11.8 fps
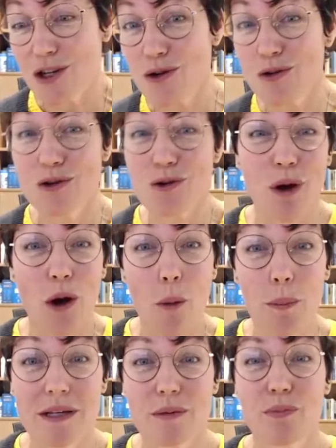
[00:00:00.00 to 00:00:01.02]
tuned. We're
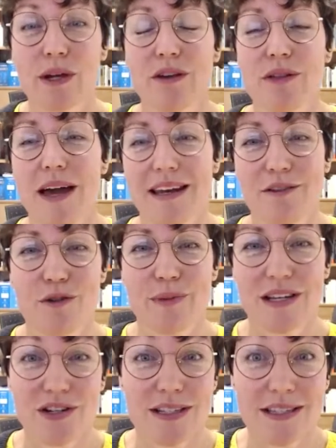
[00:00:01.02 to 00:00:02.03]
hoping to bring you that
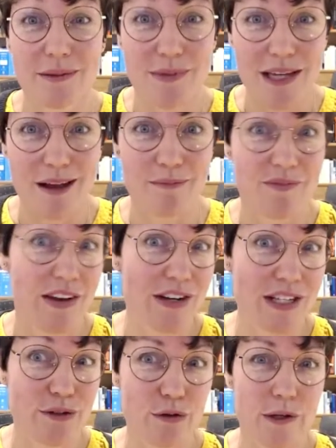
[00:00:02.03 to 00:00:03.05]
information sometime very
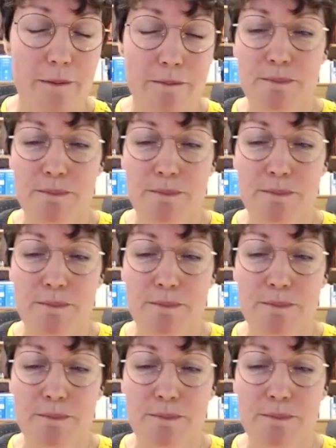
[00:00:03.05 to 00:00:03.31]
soon.